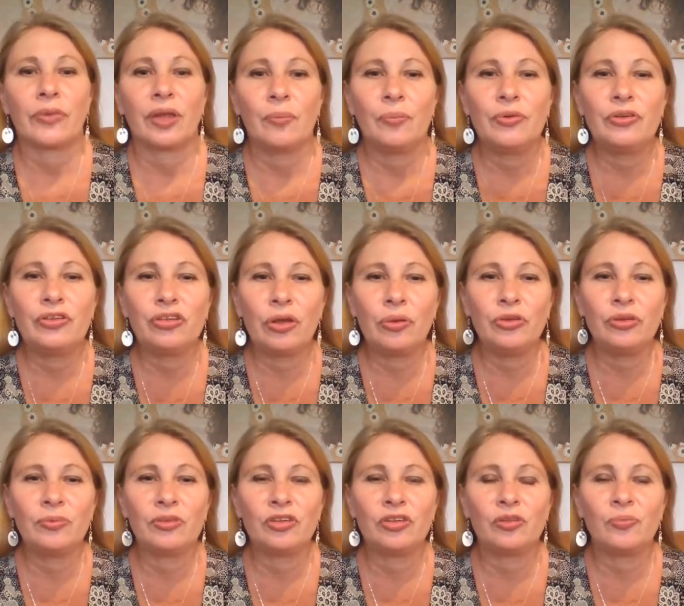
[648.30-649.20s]
But
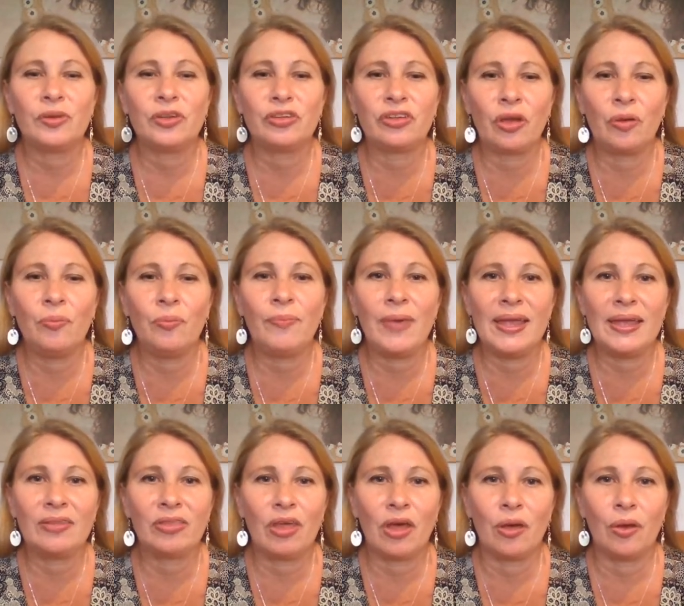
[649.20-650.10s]
don't
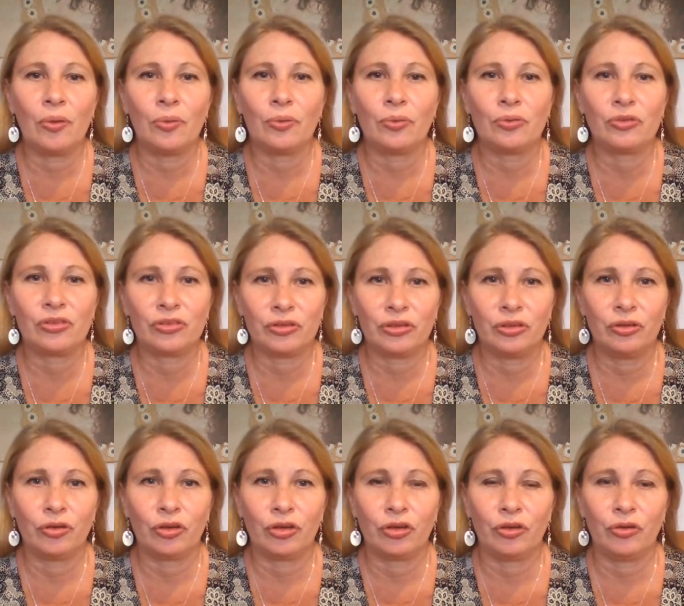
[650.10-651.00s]
make those
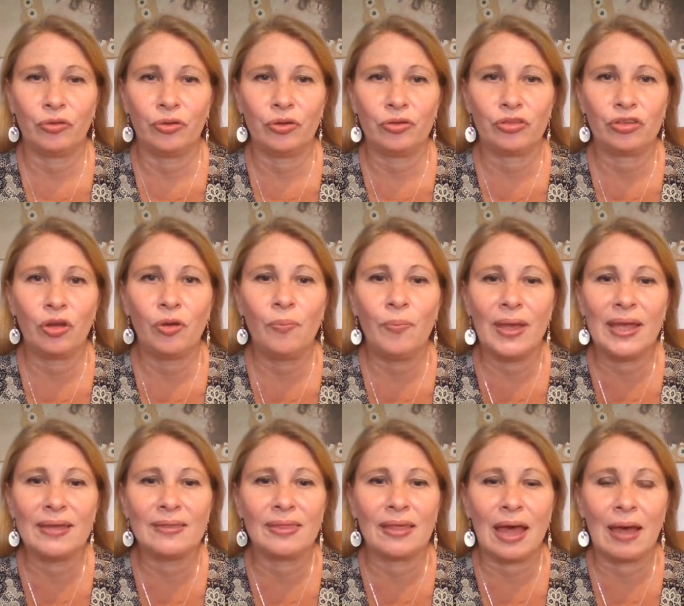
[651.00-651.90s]
your gurus. Don't
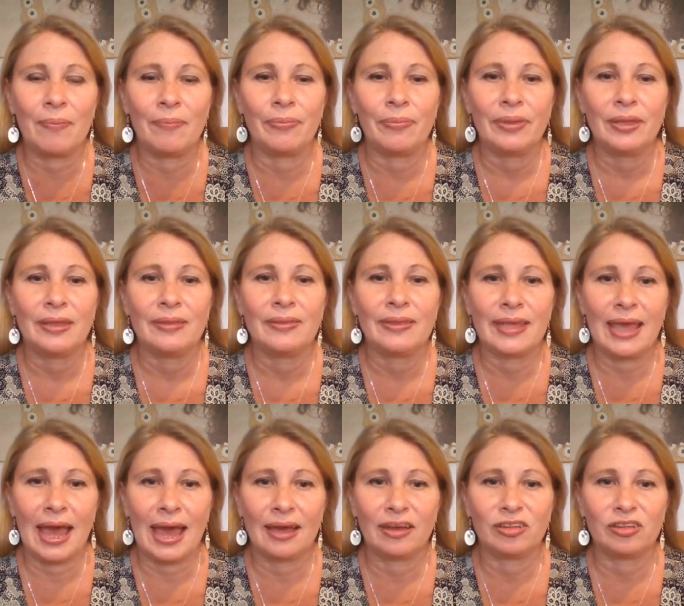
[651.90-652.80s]
make them the
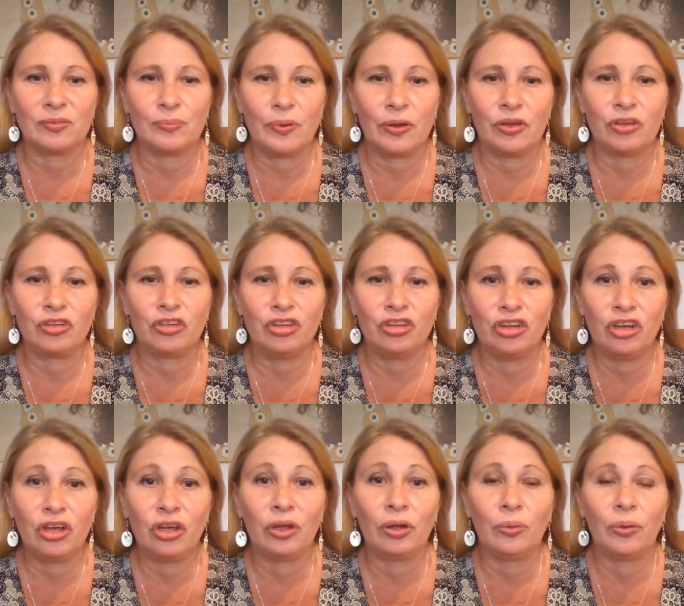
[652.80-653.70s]
experts.
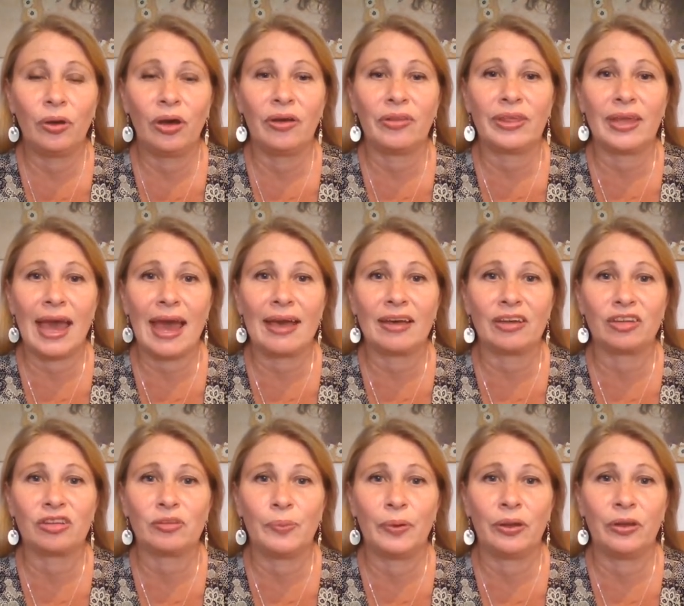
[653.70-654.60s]
You are the
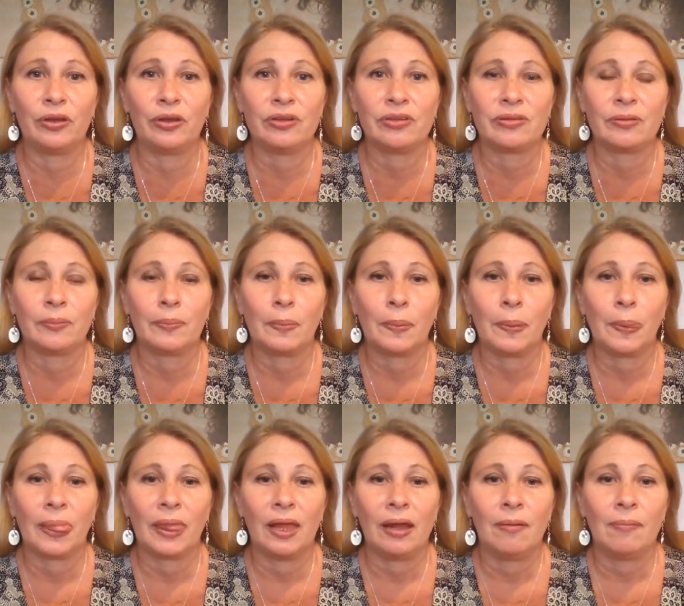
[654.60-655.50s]
expert.
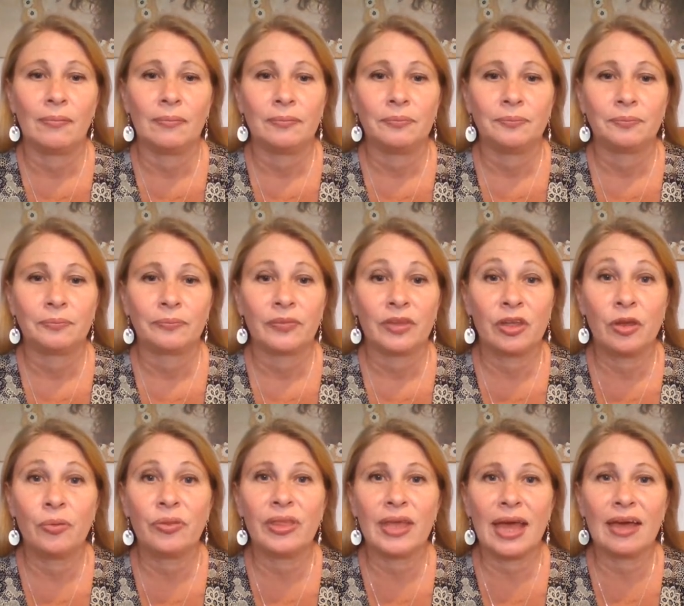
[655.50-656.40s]

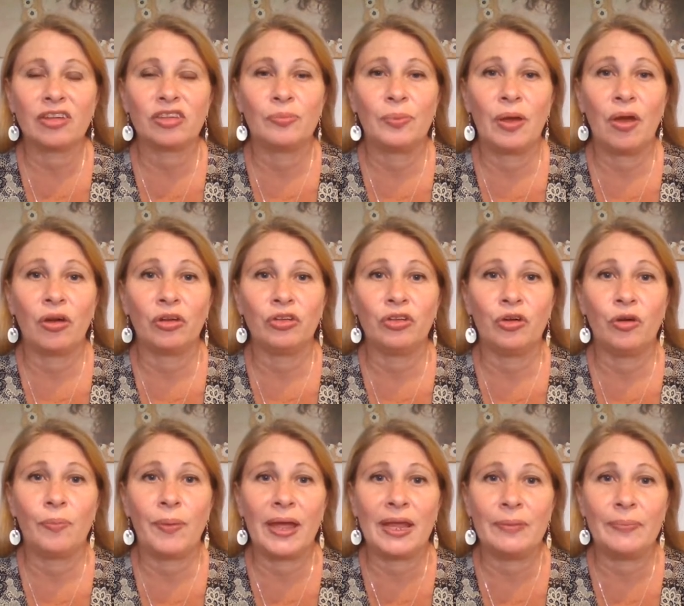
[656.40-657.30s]
You're the expert on your
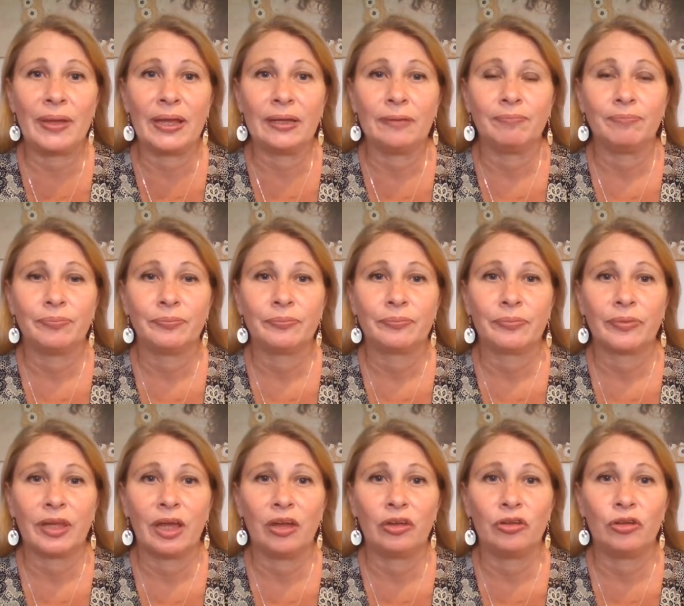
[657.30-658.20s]
baby
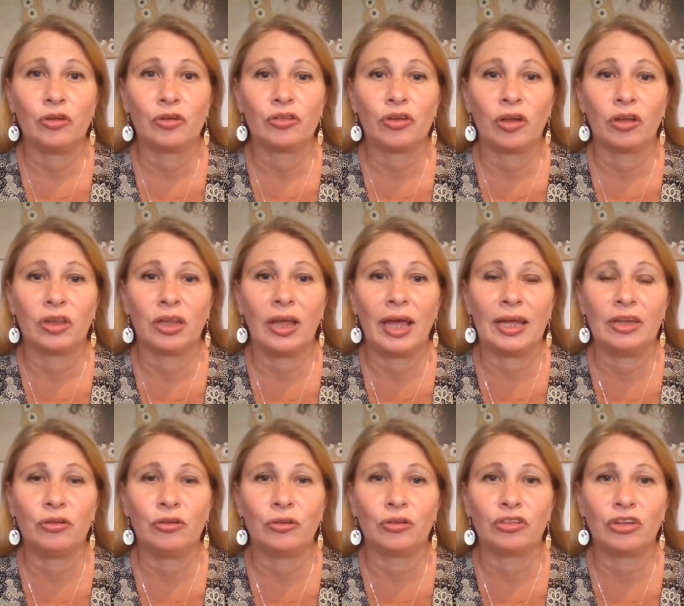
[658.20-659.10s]
and your toddler and
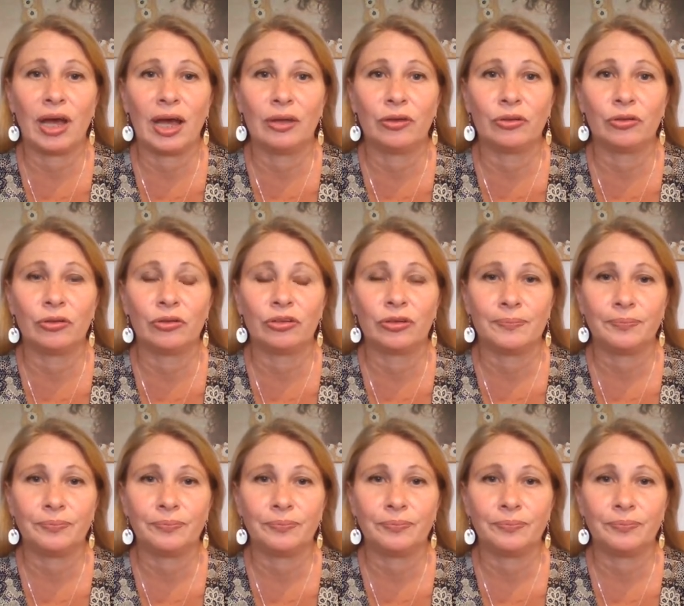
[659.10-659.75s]
your child.